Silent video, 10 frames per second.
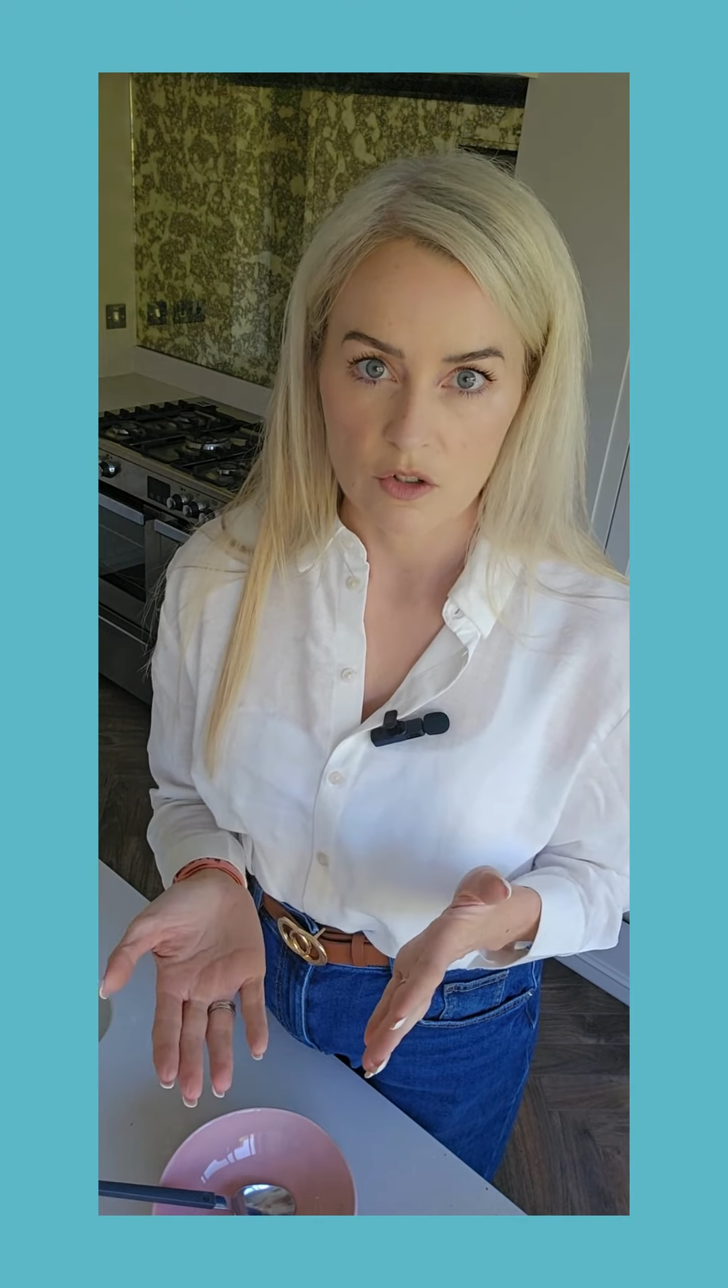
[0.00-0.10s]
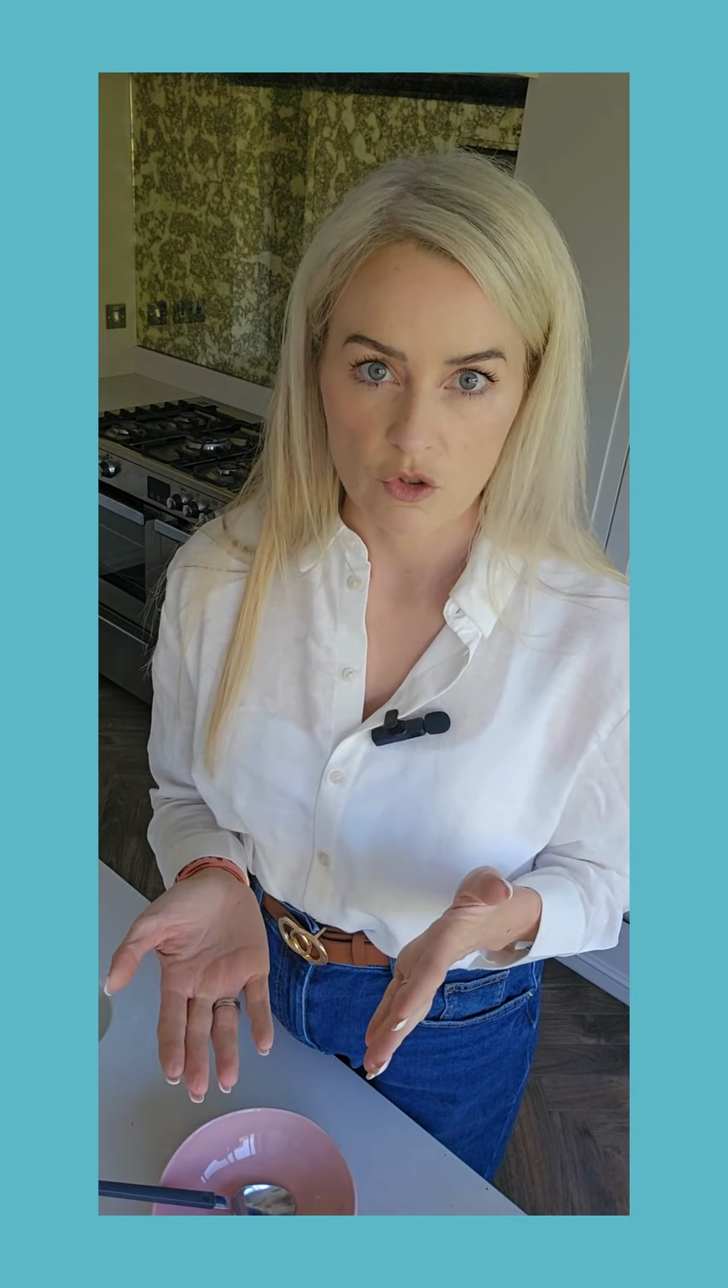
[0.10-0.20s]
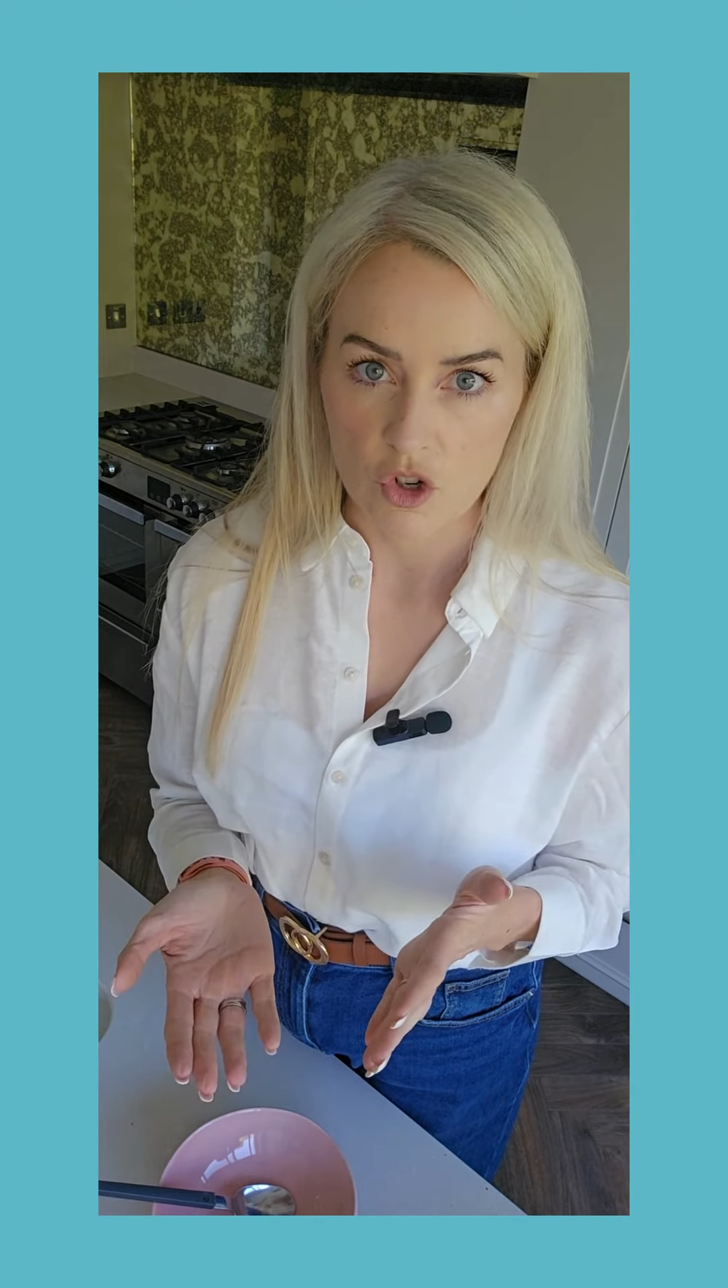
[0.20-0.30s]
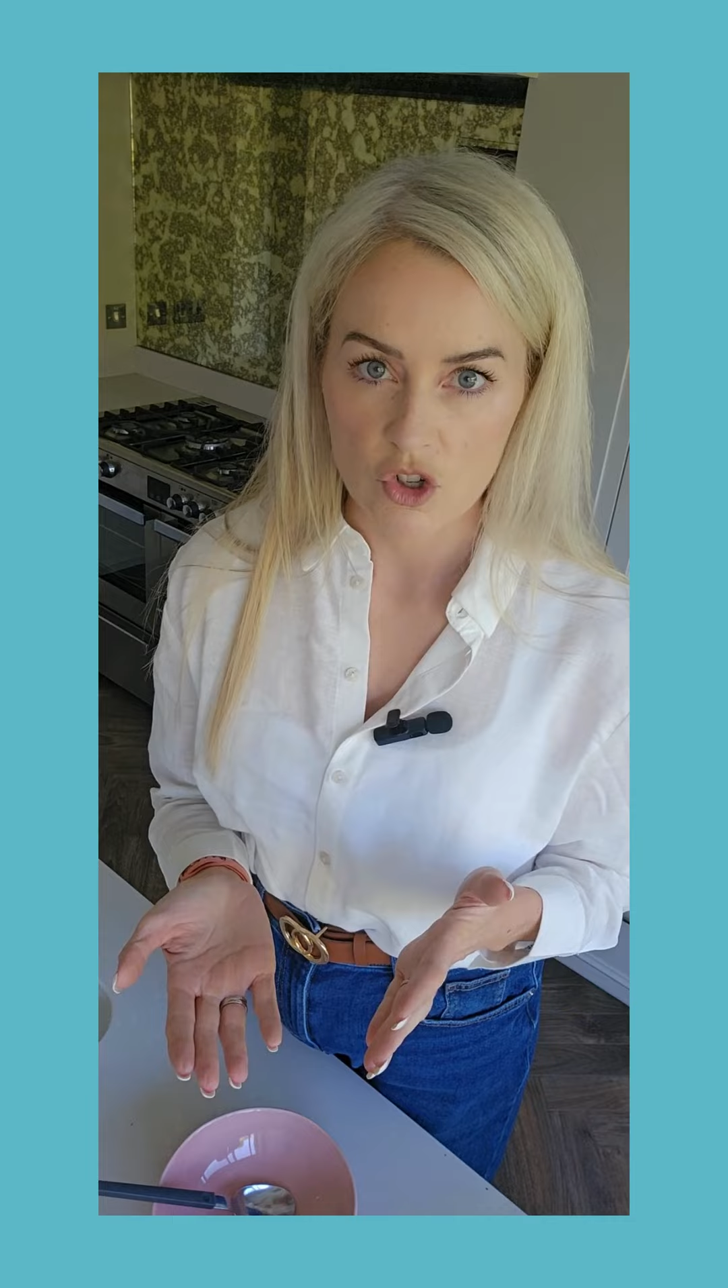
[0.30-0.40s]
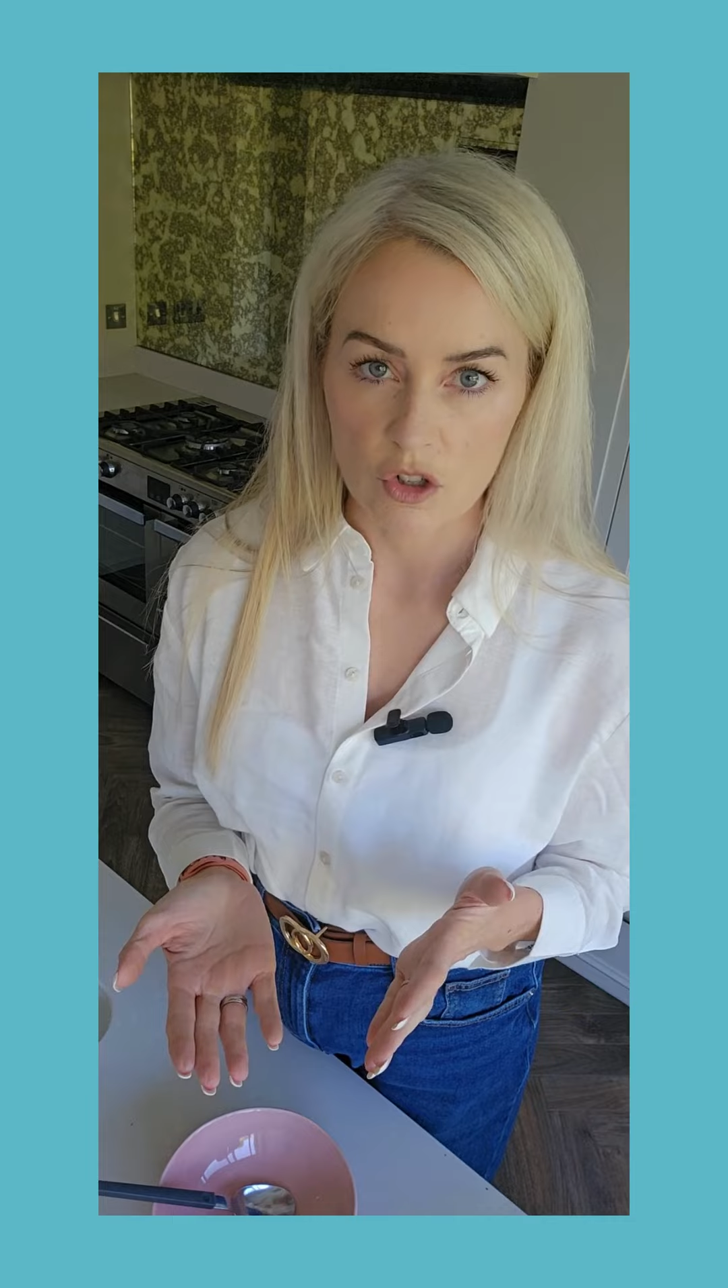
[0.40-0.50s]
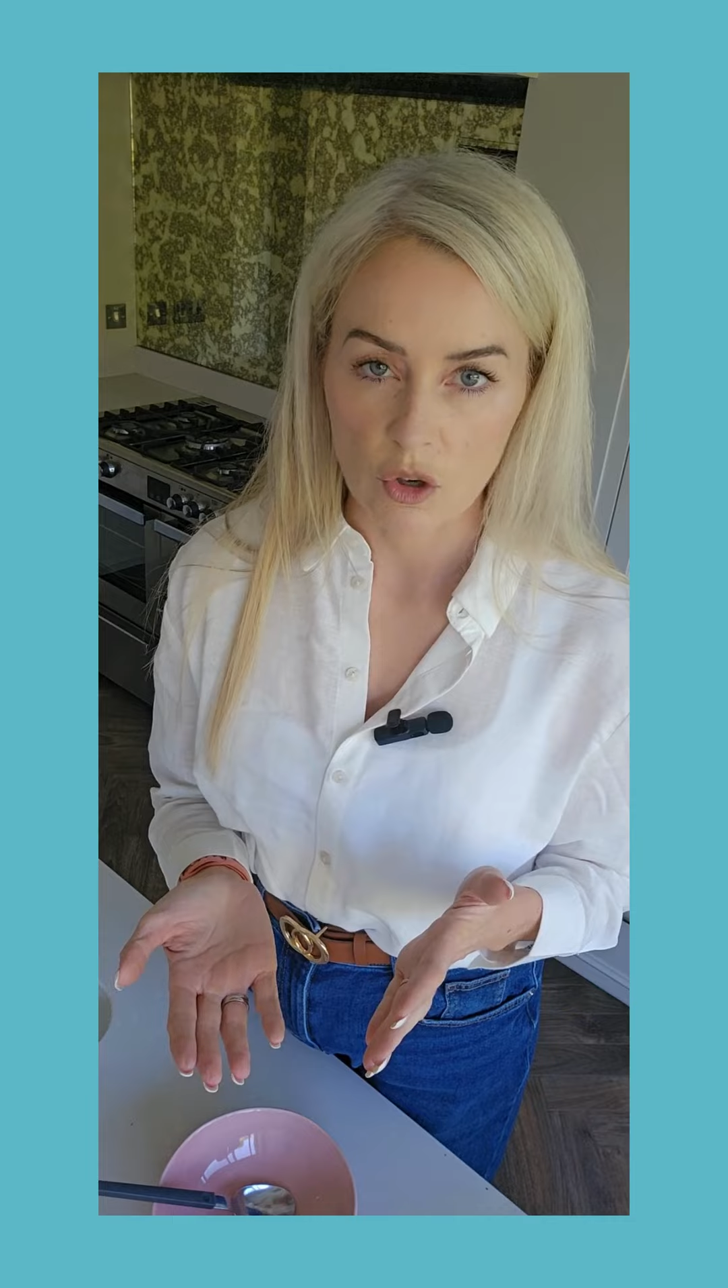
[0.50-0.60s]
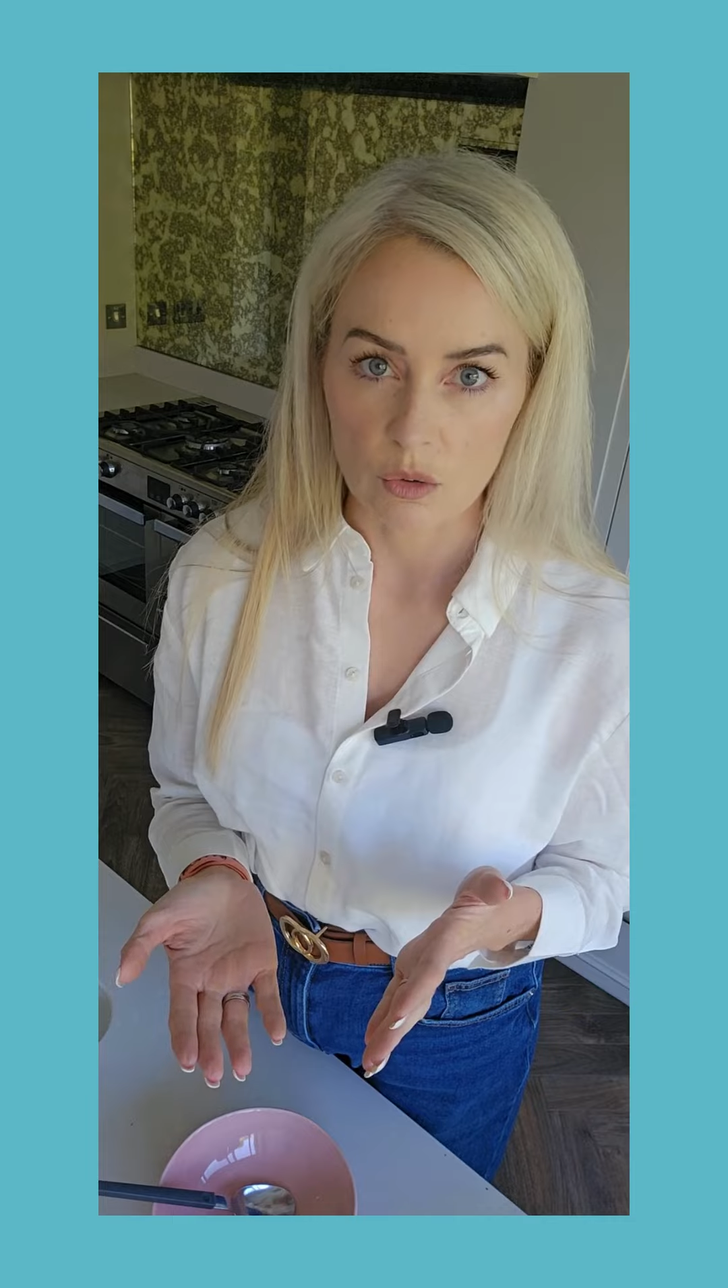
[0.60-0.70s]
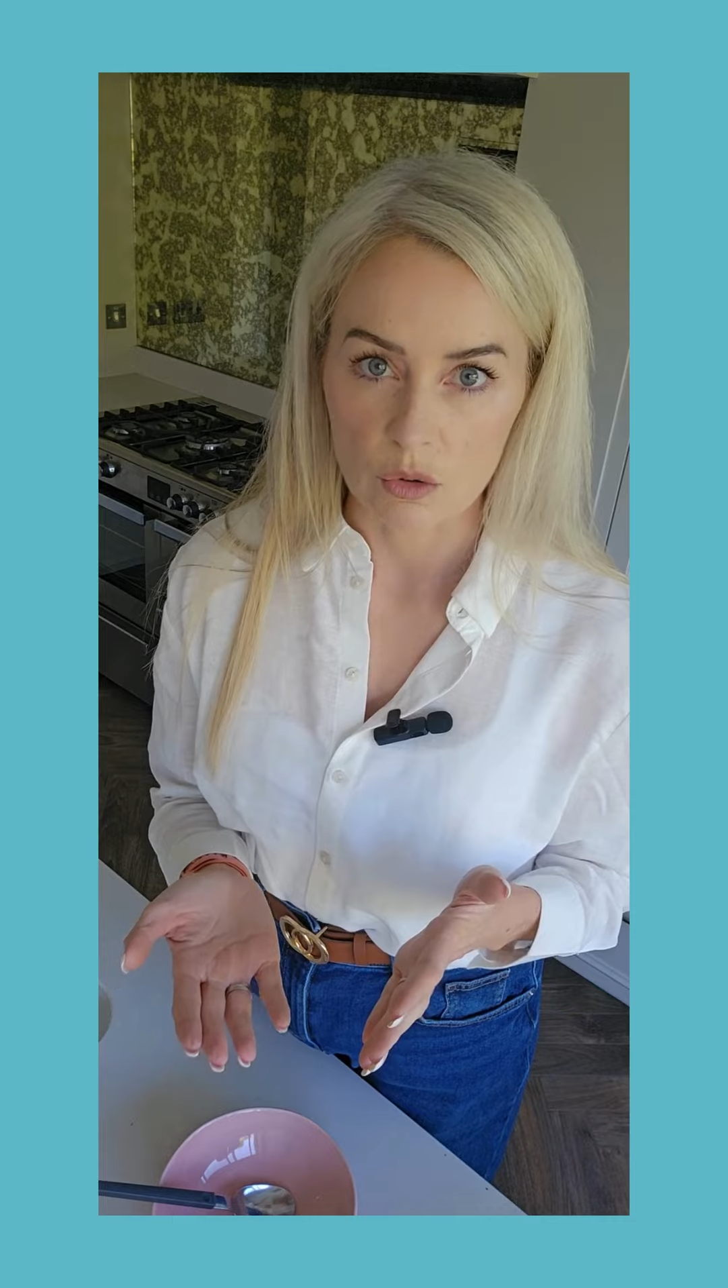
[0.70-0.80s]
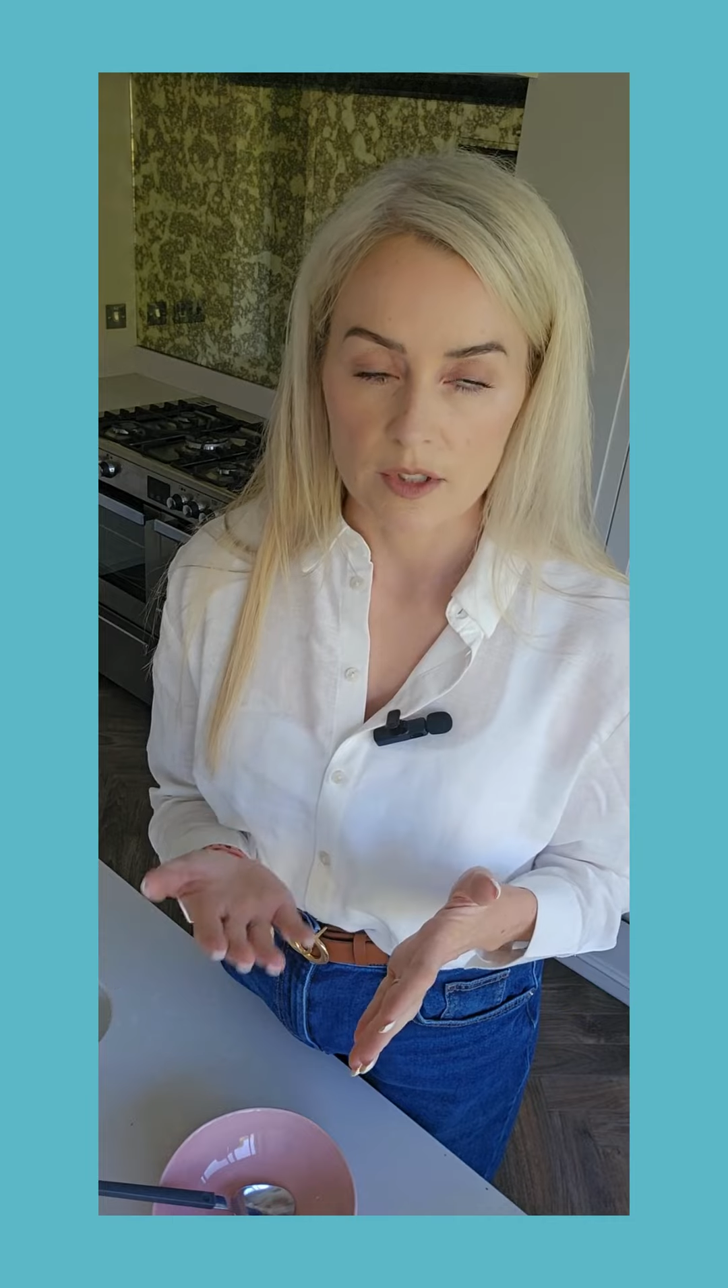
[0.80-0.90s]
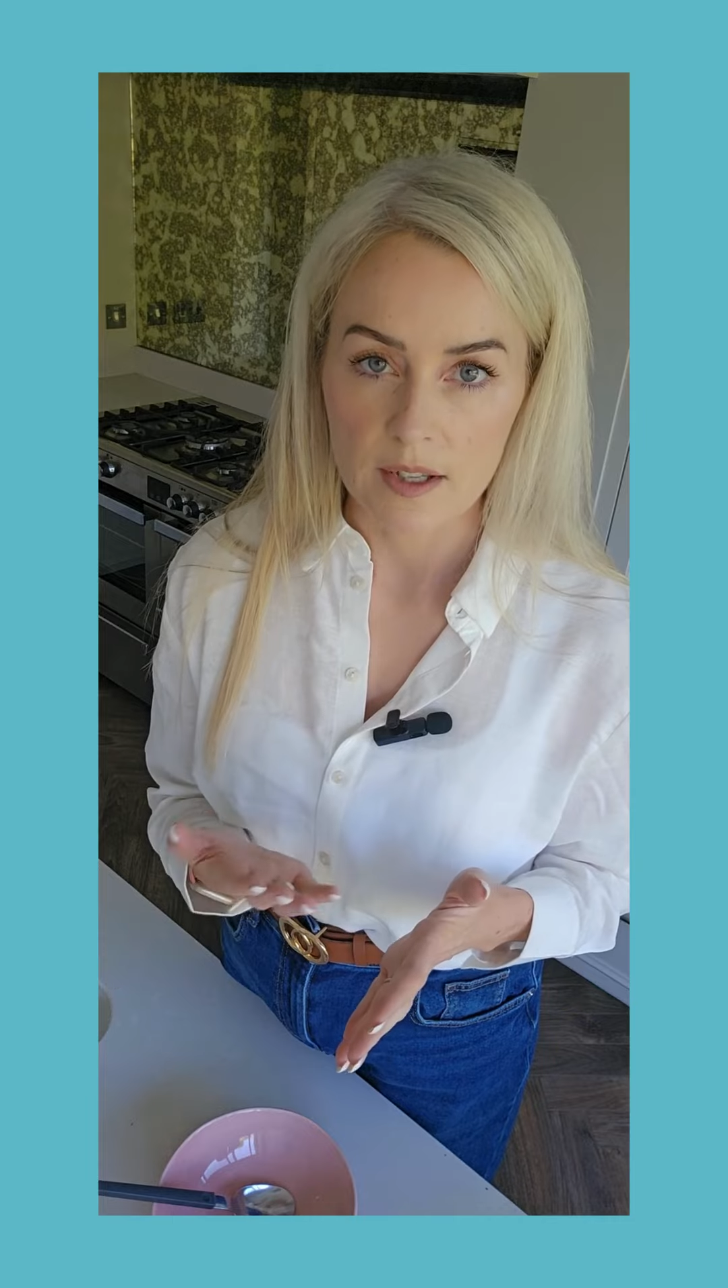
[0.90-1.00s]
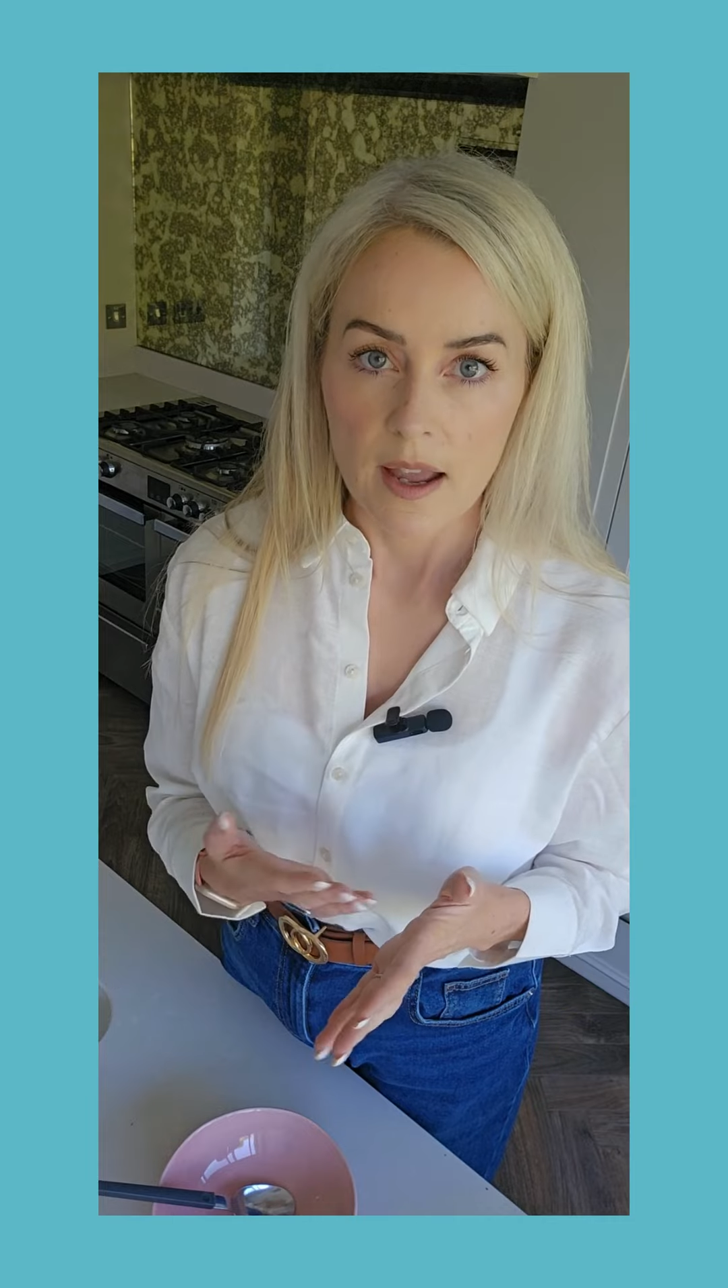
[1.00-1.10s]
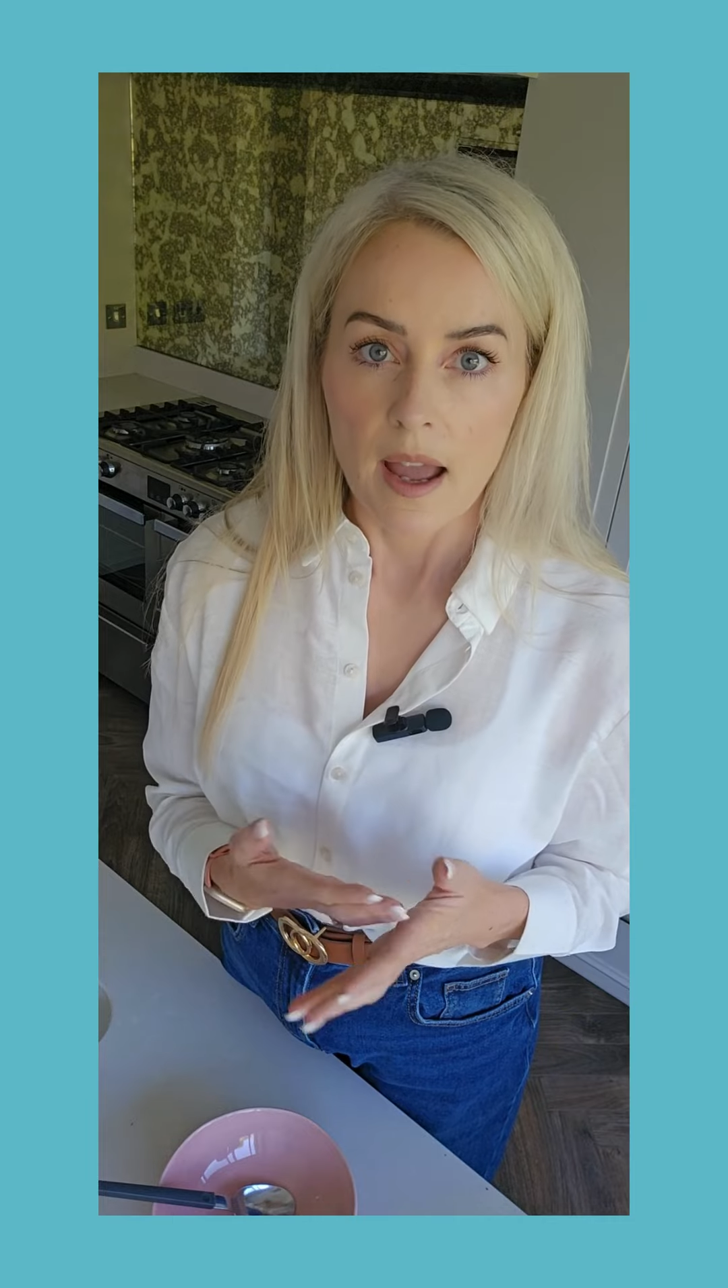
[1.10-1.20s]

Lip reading: nutrition goals,